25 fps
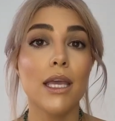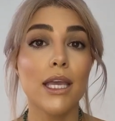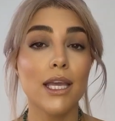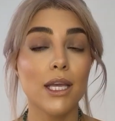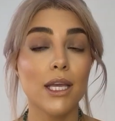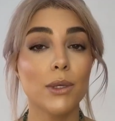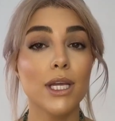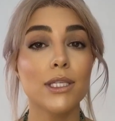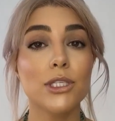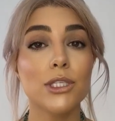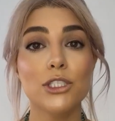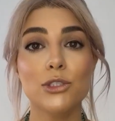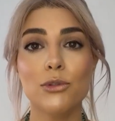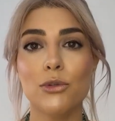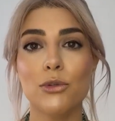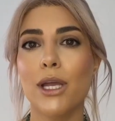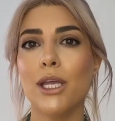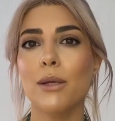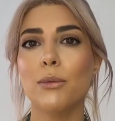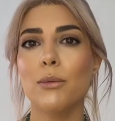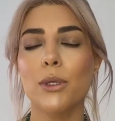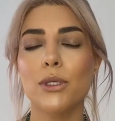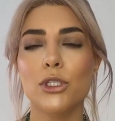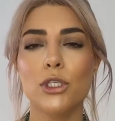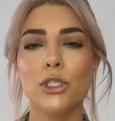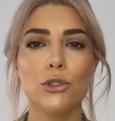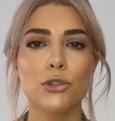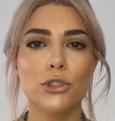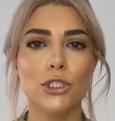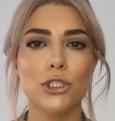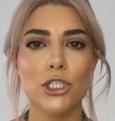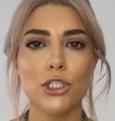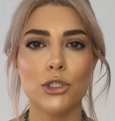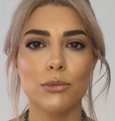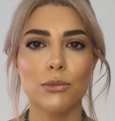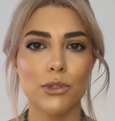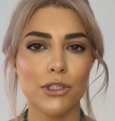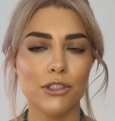Now I just really want to use a
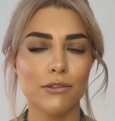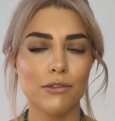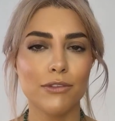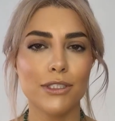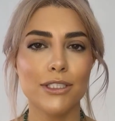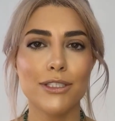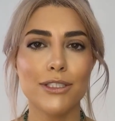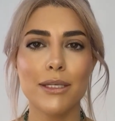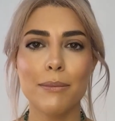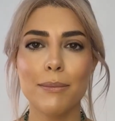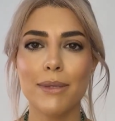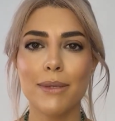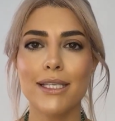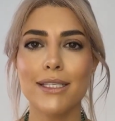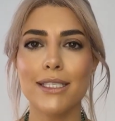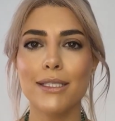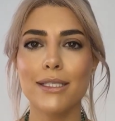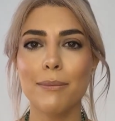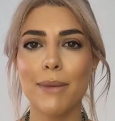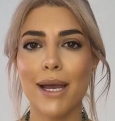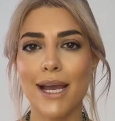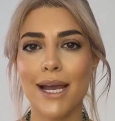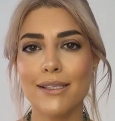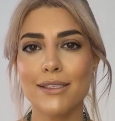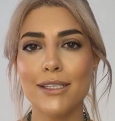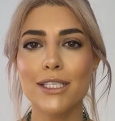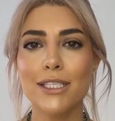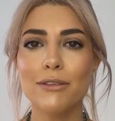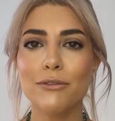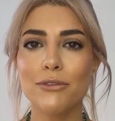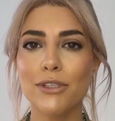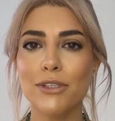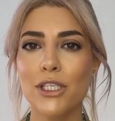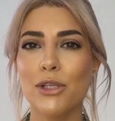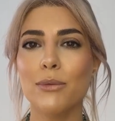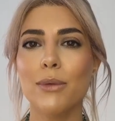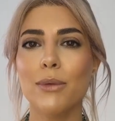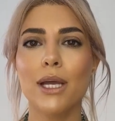little bit of this amazing MAC Skin
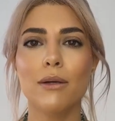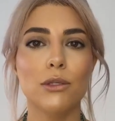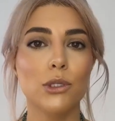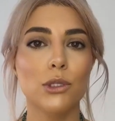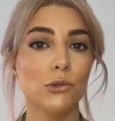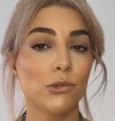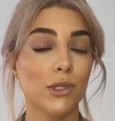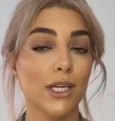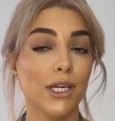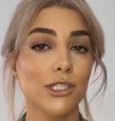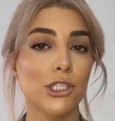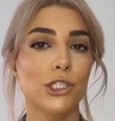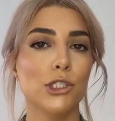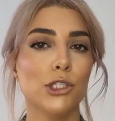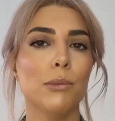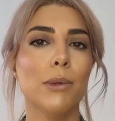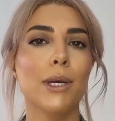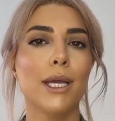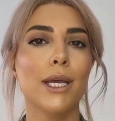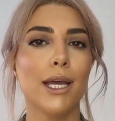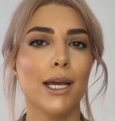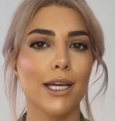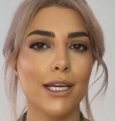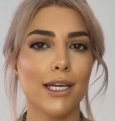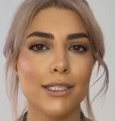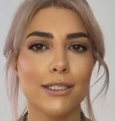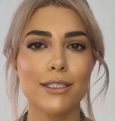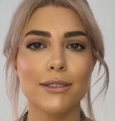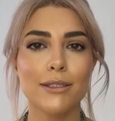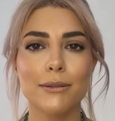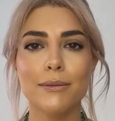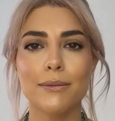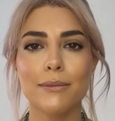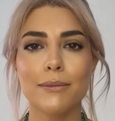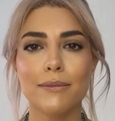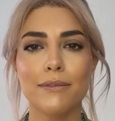Finish powder right under my eyes,